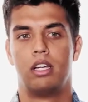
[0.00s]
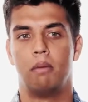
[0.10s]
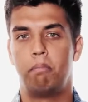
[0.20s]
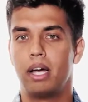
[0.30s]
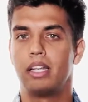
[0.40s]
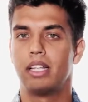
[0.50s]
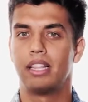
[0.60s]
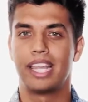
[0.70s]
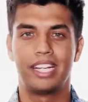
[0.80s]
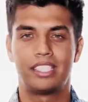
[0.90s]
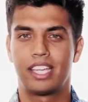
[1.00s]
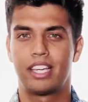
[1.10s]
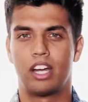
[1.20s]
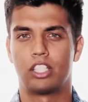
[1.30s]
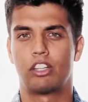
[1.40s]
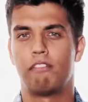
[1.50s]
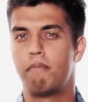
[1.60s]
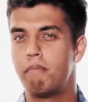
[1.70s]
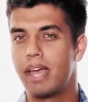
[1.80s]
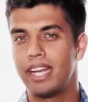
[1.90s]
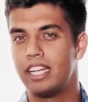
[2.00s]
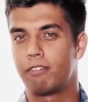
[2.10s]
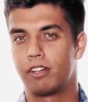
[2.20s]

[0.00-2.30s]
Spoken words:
But latency can also have many different